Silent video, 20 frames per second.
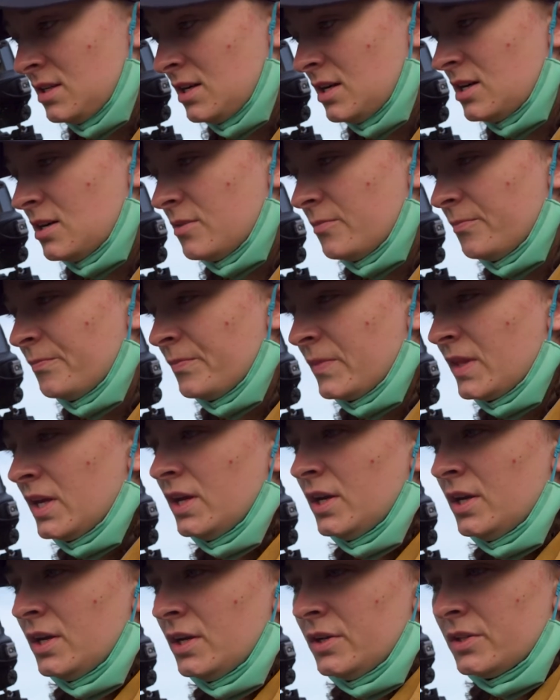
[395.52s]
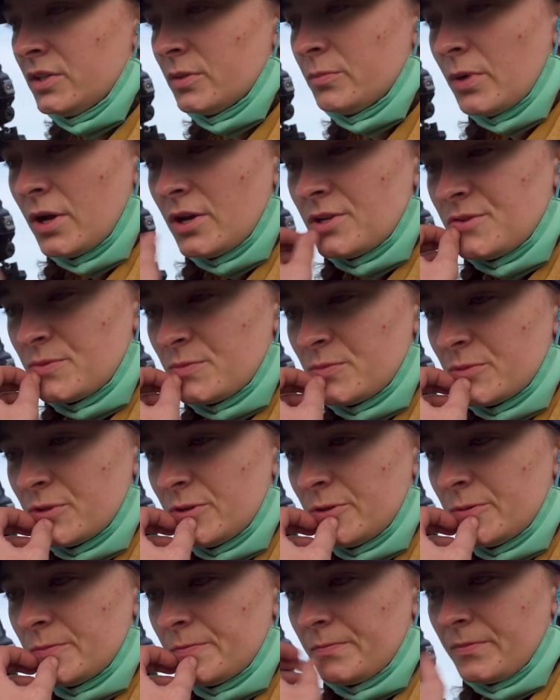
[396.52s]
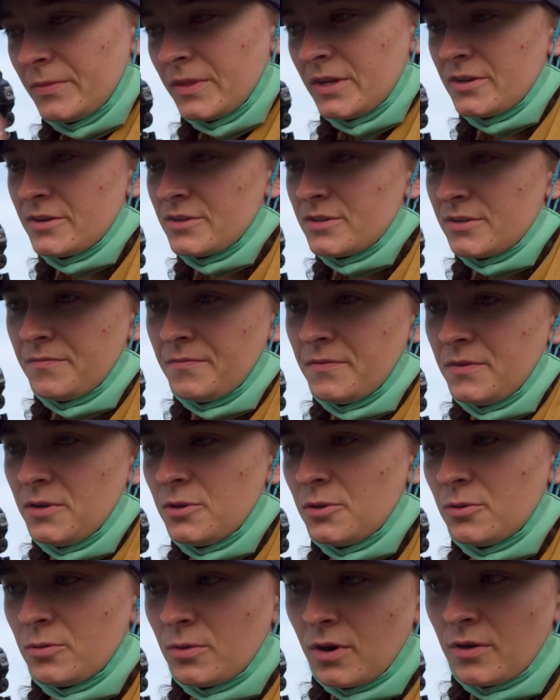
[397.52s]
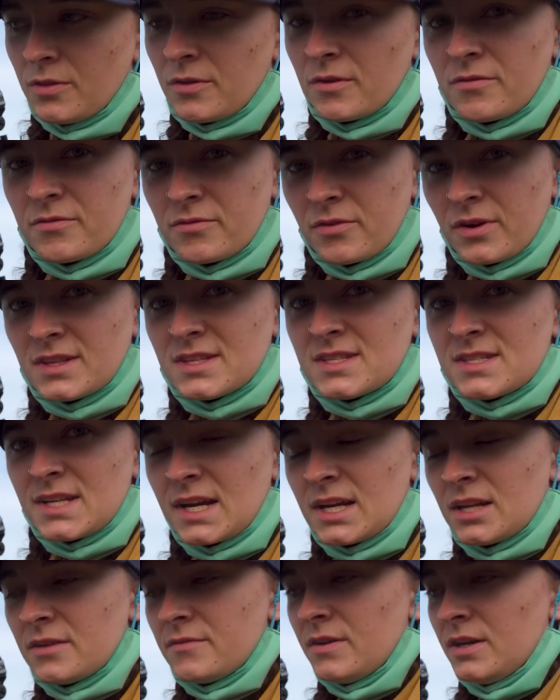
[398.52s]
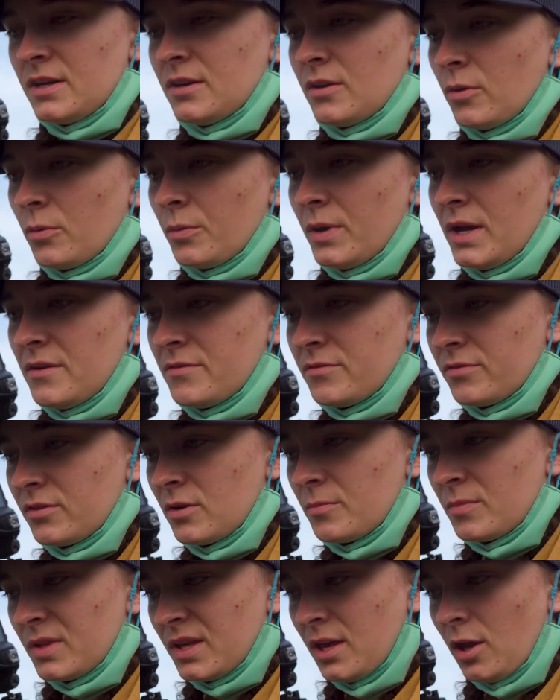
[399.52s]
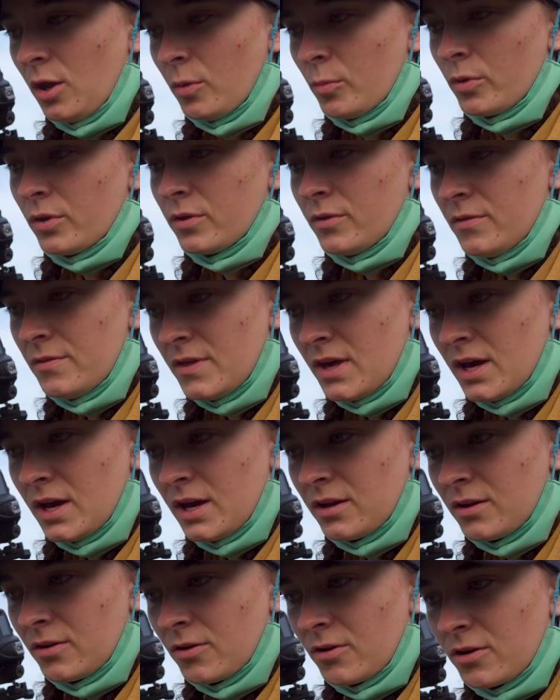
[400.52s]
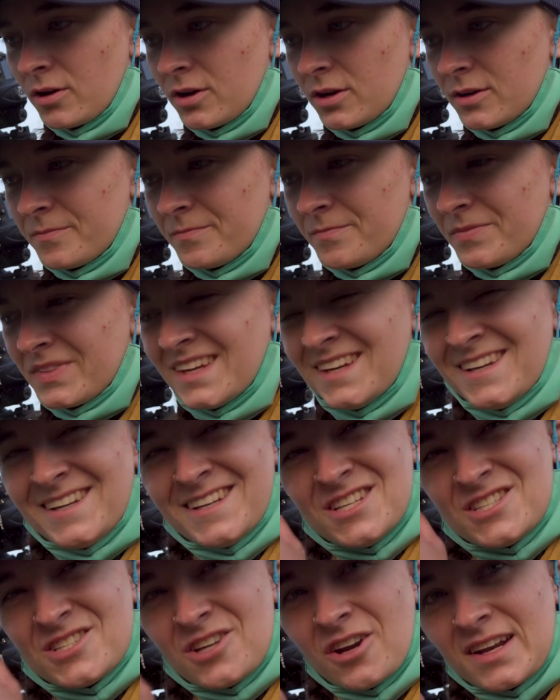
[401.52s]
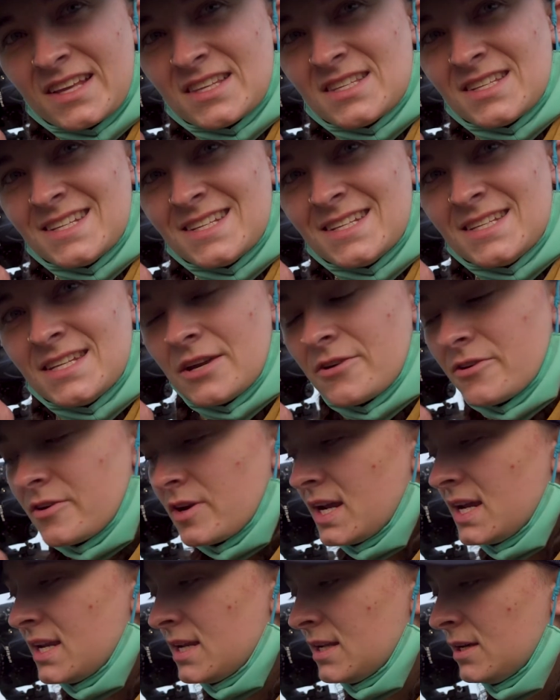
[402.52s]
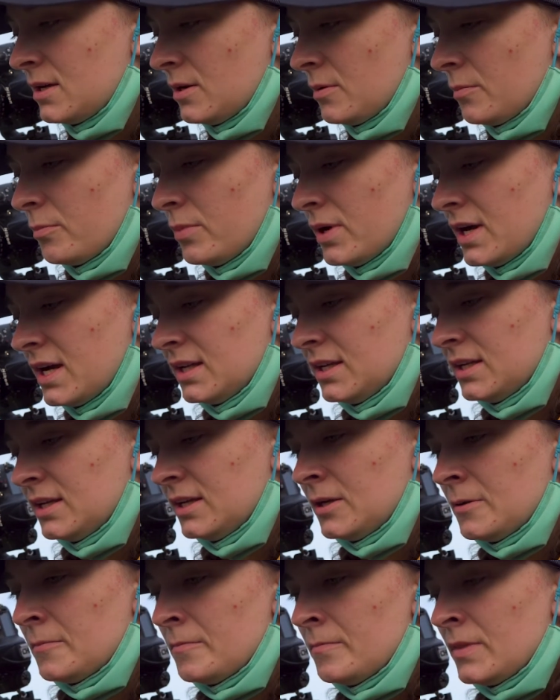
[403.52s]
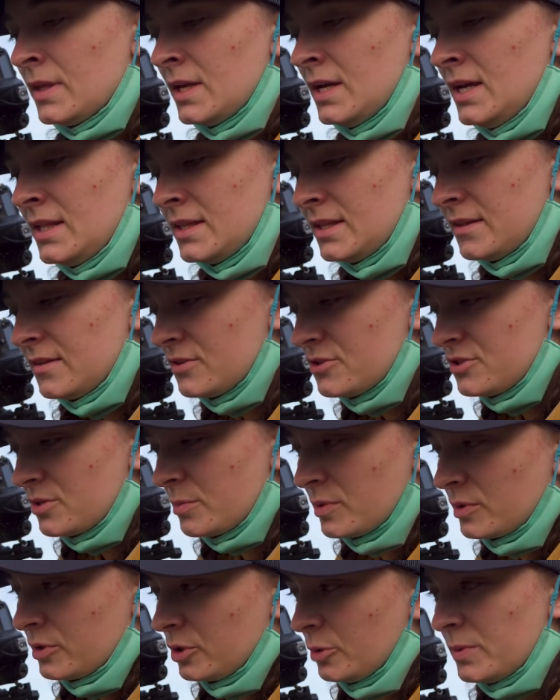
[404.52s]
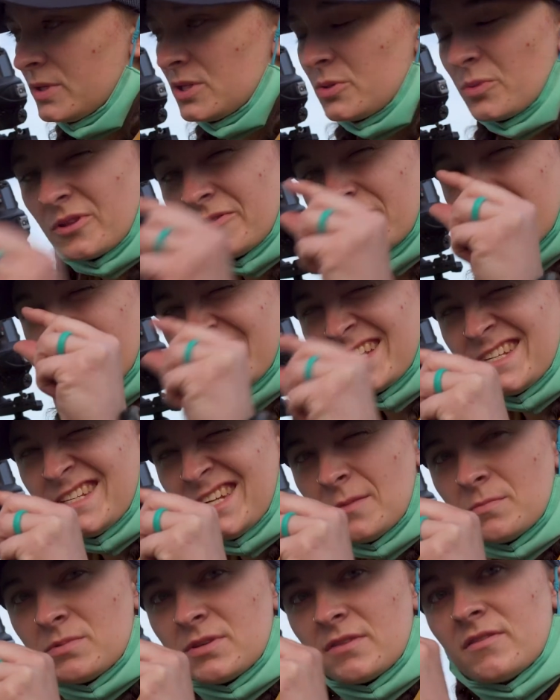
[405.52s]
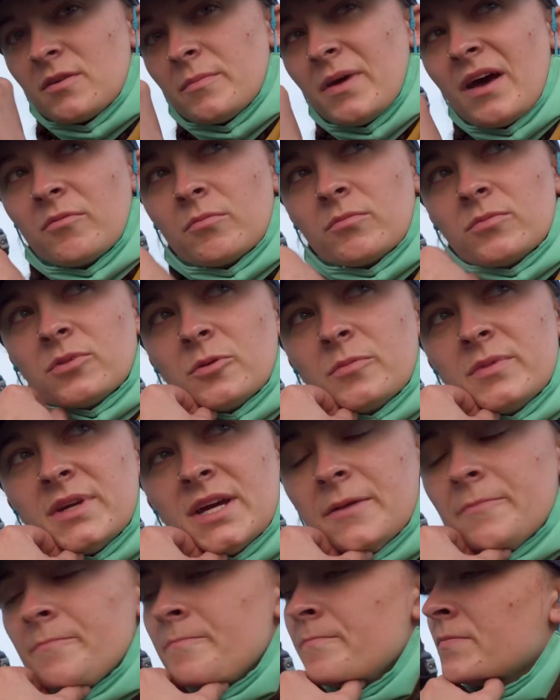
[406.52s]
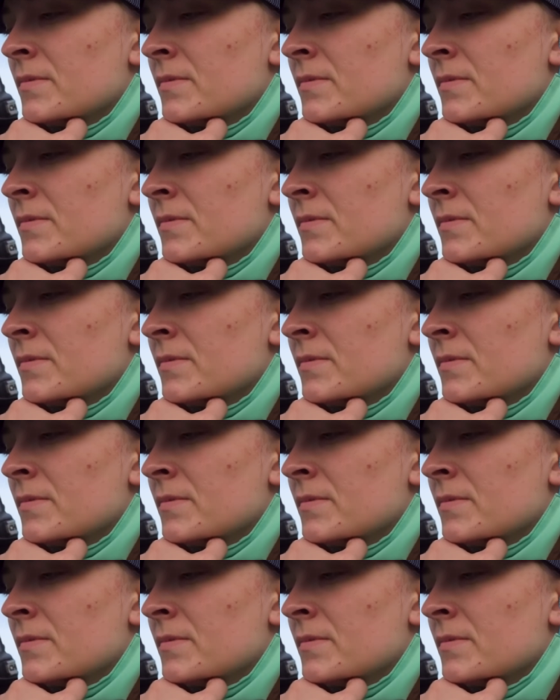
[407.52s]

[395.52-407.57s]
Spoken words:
The balsam root, there's a few on the front side of it away from the camera that are starting to deteriorate, but then there's some of the lupins where the very tips of them haven't bloomed yet.